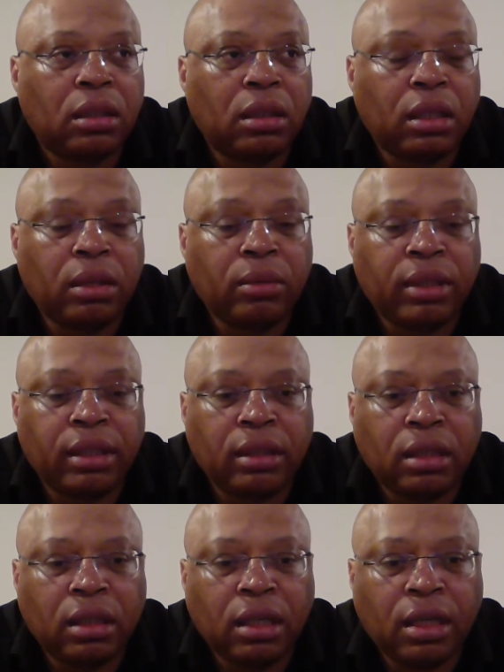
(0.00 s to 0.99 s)
Anyway,
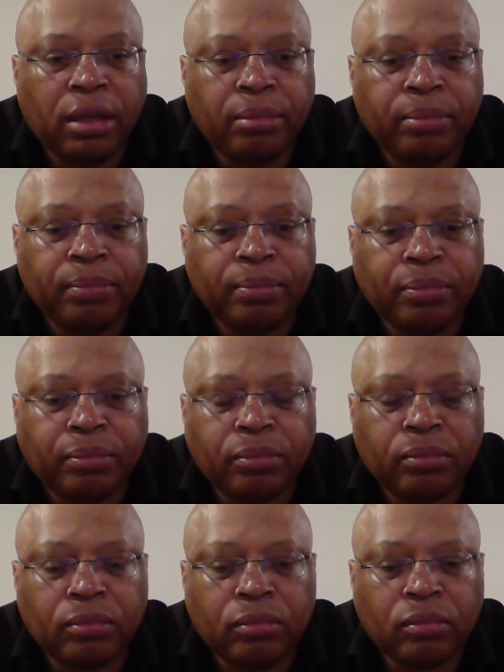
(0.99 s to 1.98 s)
I
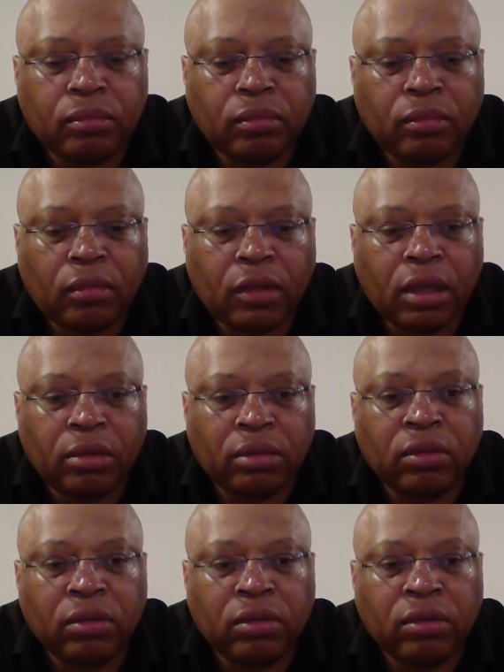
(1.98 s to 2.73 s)
was